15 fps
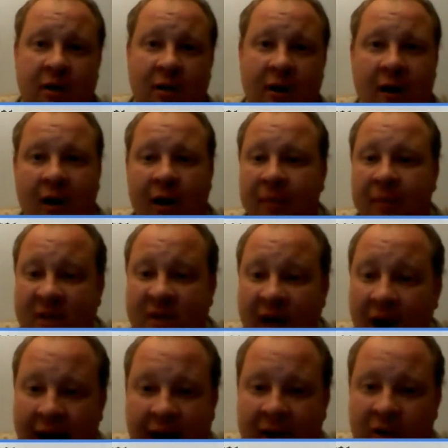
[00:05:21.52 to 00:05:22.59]
If
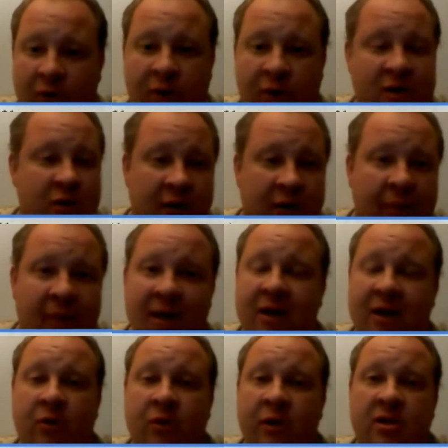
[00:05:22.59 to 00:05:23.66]
Scott can do this or Debbie can
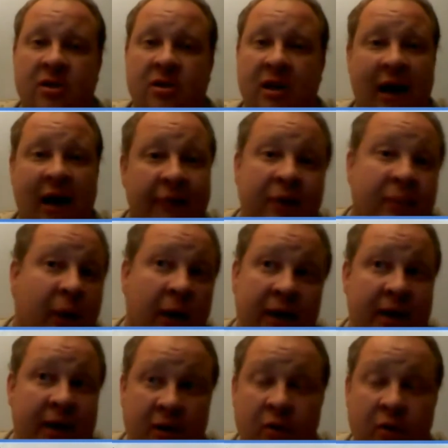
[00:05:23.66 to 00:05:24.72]
do this, everybody
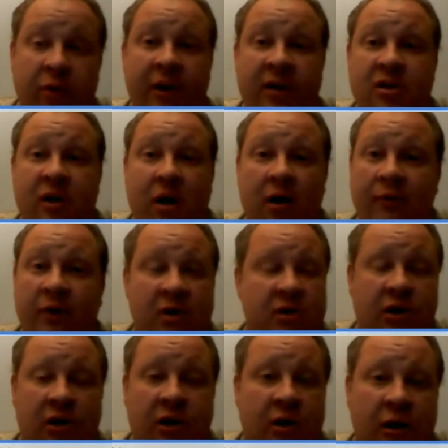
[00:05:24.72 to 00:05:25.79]
can do this. None of us
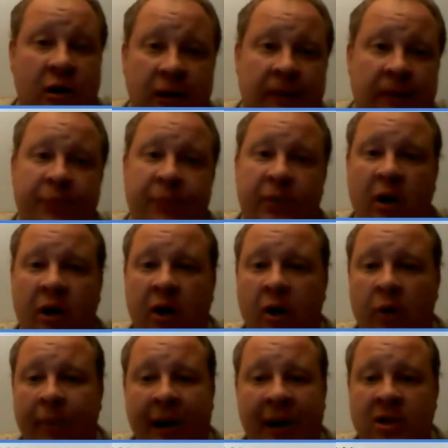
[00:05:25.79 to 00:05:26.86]
are, you
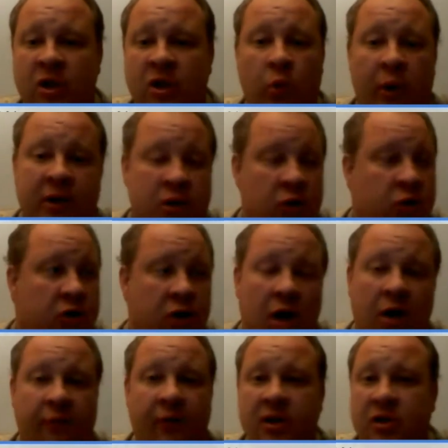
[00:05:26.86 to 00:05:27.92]
know, magic wizards. None
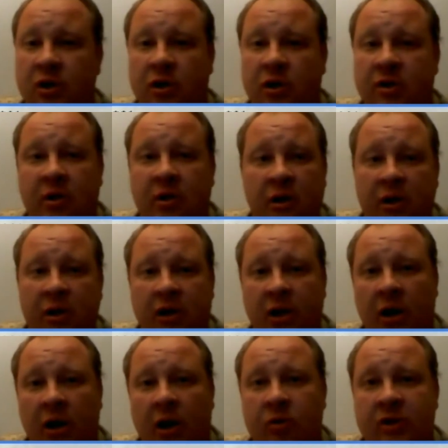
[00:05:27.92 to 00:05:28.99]
of us are, you
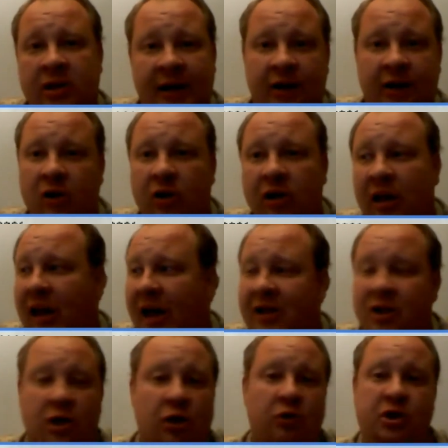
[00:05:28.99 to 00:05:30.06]
know,
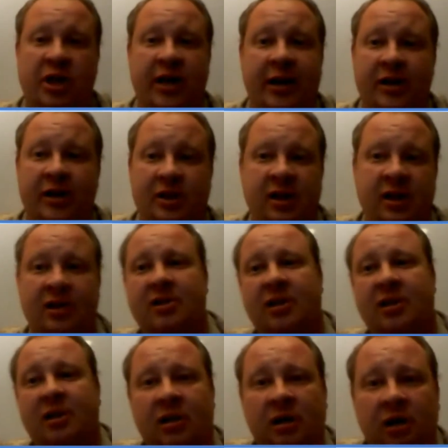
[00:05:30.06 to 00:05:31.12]
technological geniuses,
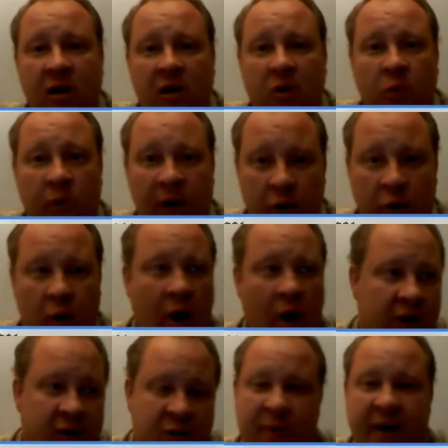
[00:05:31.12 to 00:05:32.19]
and we know all
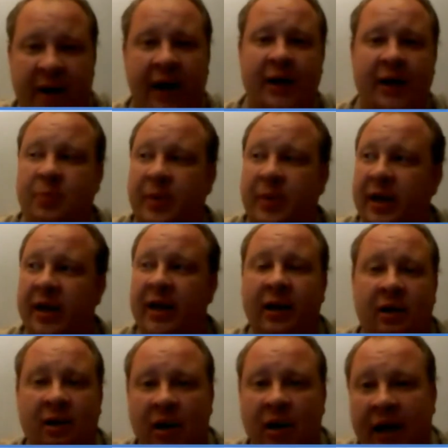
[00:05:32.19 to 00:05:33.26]
this PHP
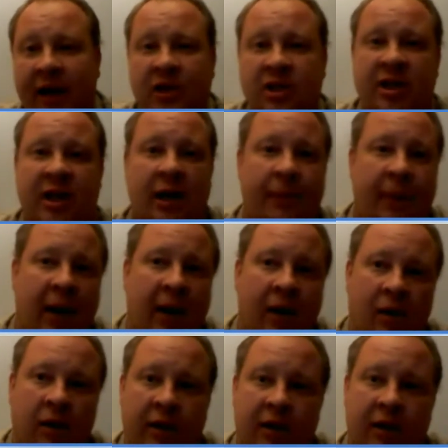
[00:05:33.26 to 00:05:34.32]
and
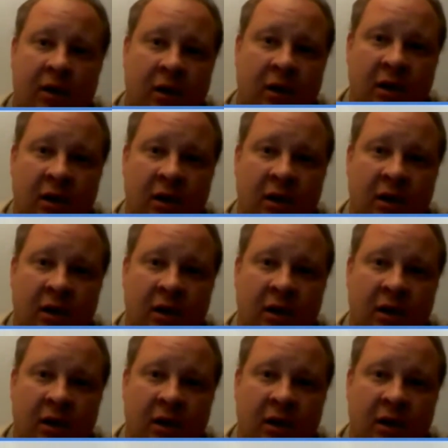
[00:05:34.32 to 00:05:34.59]
HTML and